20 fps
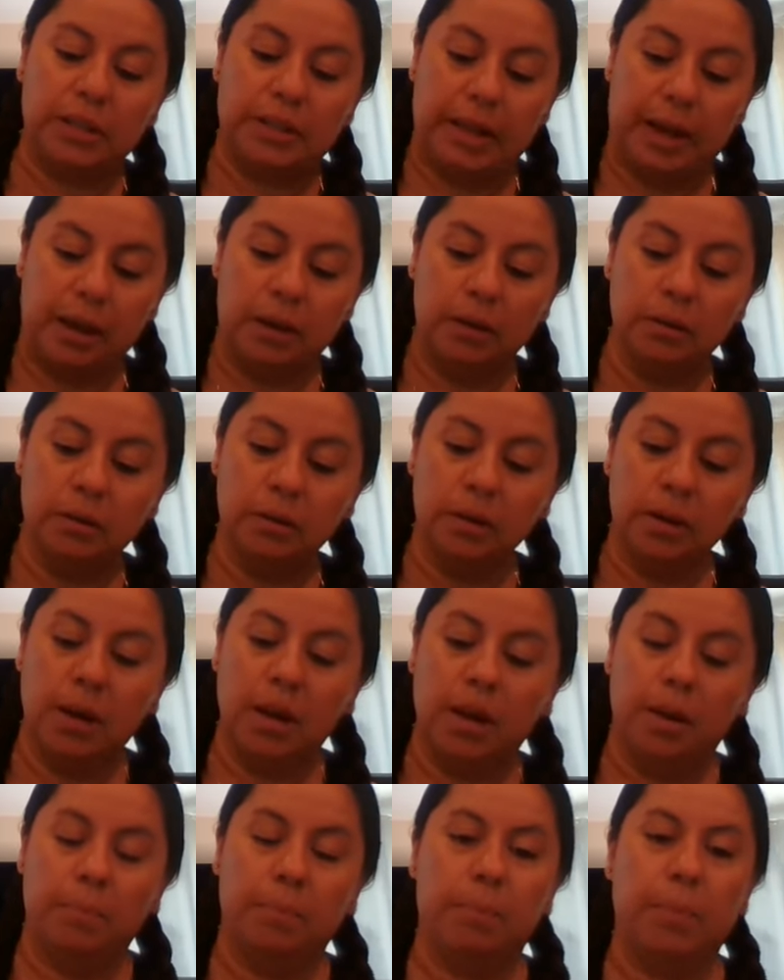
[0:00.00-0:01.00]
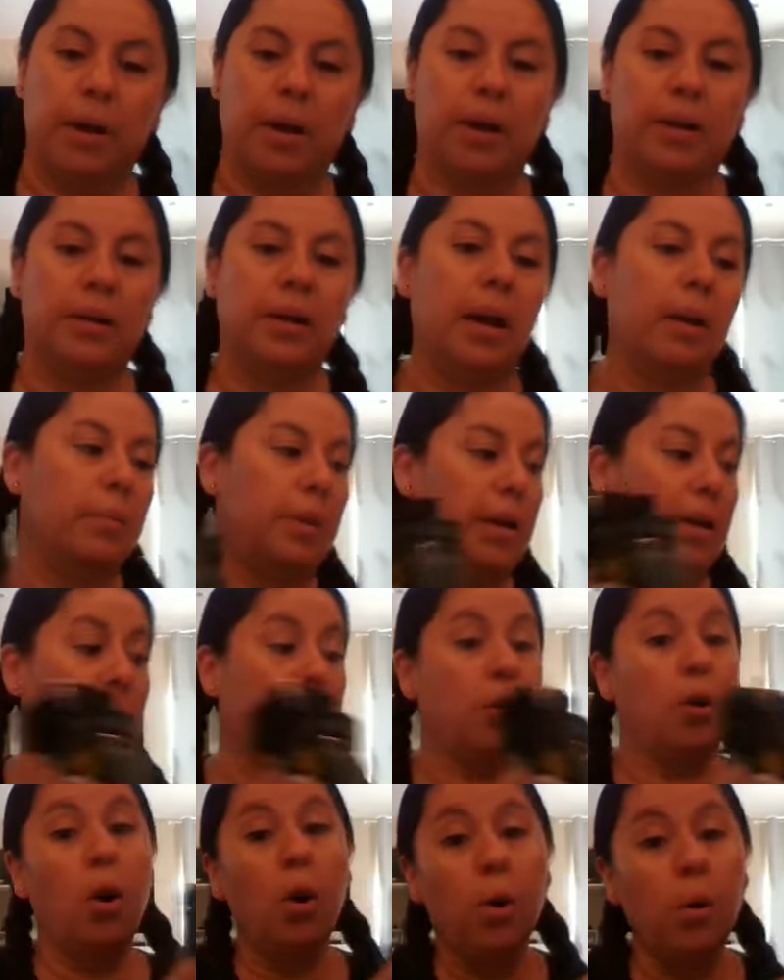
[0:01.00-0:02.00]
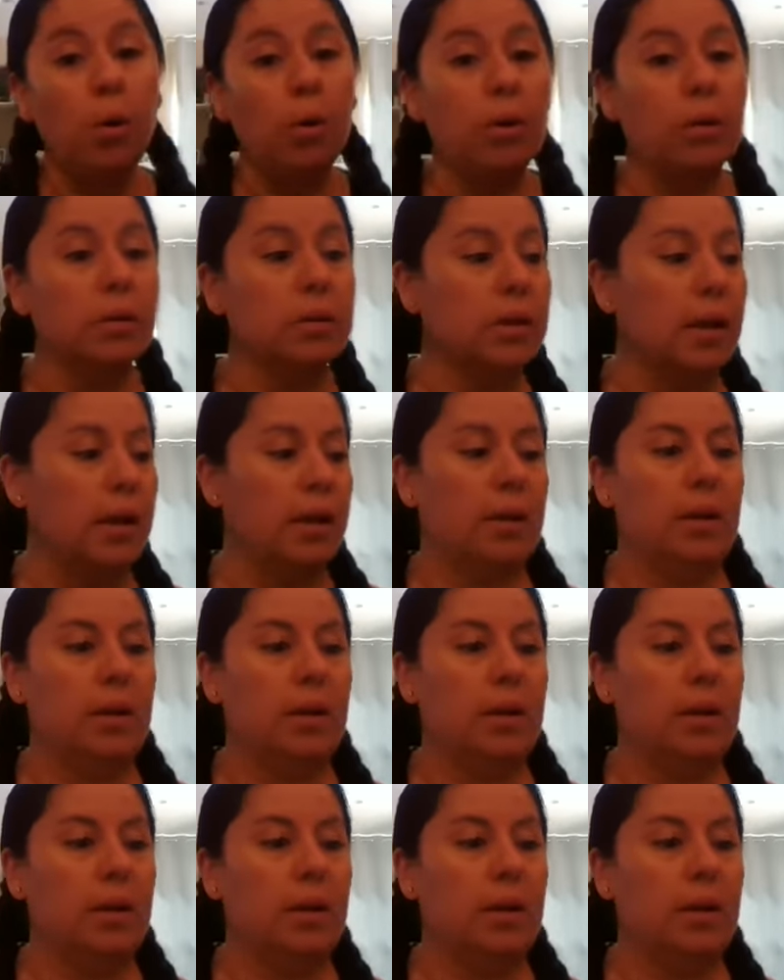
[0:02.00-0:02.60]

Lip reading: down, but not make it cold.